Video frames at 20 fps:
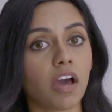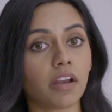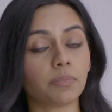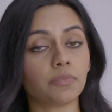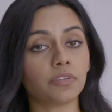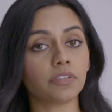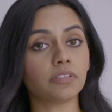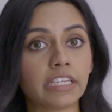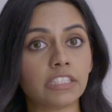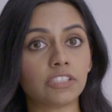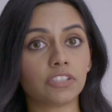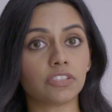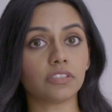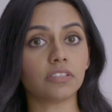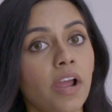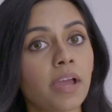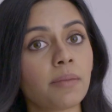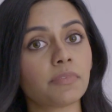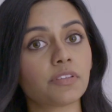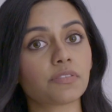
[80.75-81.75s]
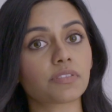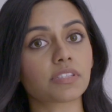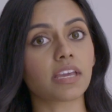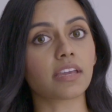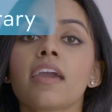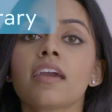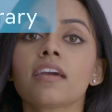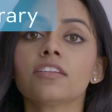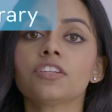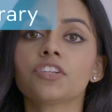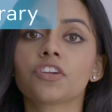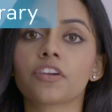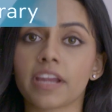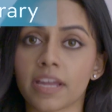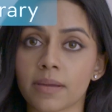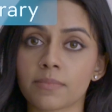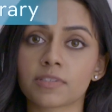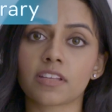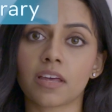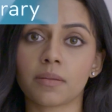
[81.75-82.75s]
Audible, Kindle, Prime Music, and your
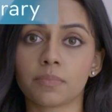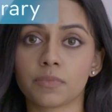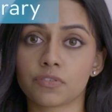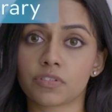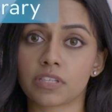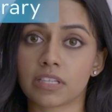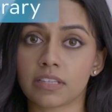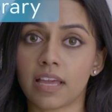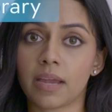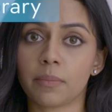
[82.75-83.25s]
Amazon Music